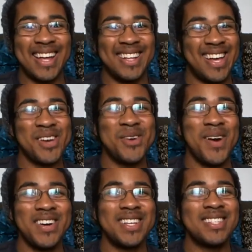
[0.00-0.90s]
Like,
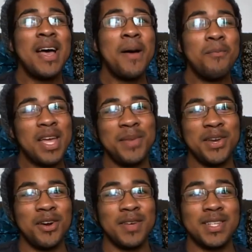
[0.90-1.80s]
Aquarius make me
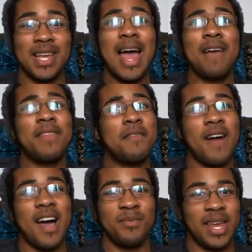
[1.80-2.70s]
nervous. And I have like
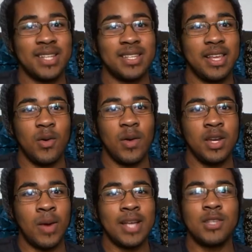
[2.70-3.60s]
5 planets in Leo
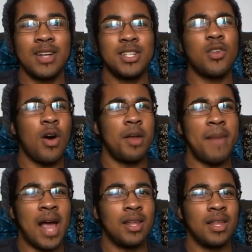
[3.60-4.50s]
anyway, so I just
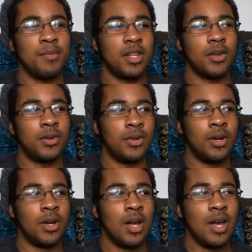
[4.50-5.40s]
automatically am a
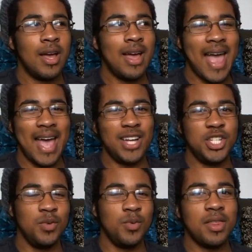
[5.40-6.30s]
little
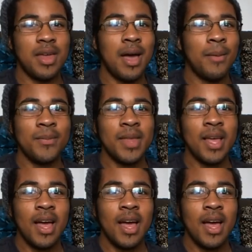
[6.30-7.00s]
edgy with them.